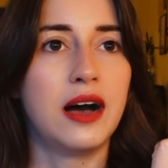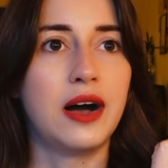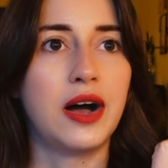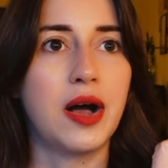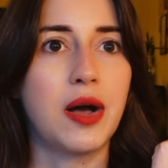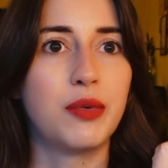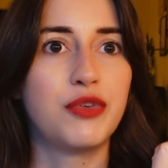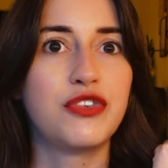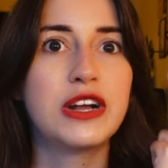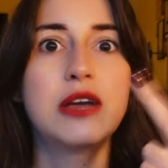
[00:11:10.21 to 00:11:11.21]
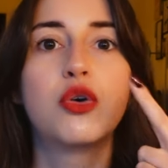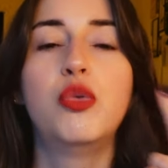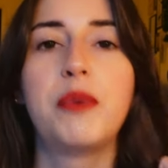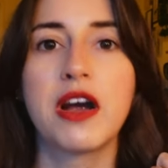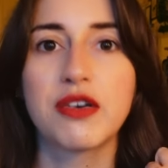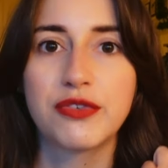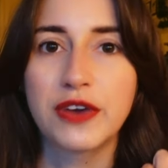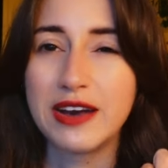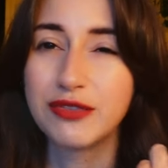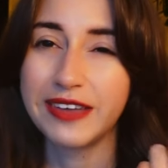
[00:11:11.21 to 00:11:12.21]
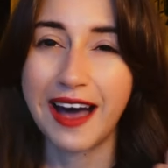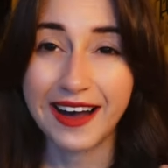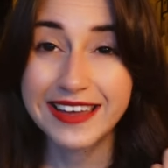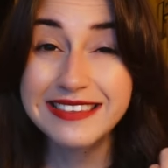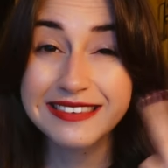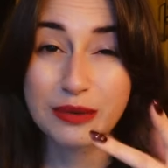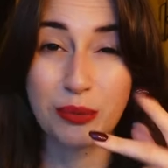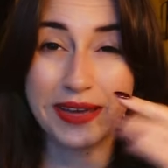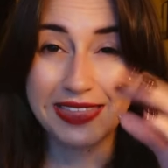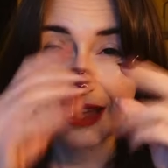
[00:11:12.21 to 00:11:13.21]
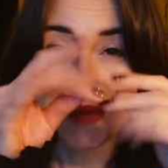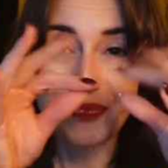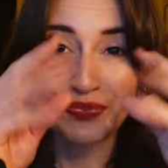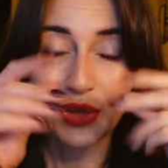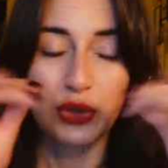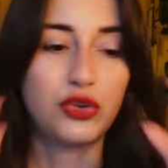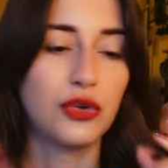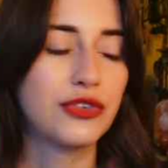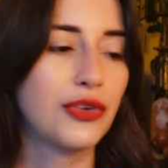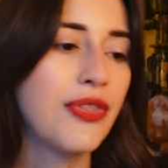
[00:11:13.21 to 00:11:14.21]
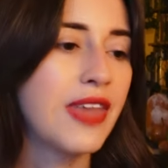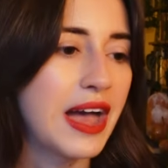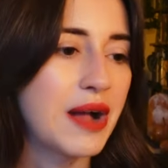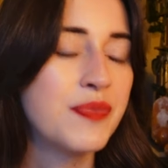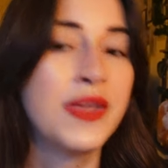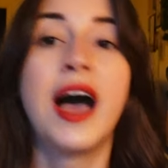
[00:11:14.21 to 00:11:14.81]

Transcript: uh, a really cool pair of kind of tights with dots on there.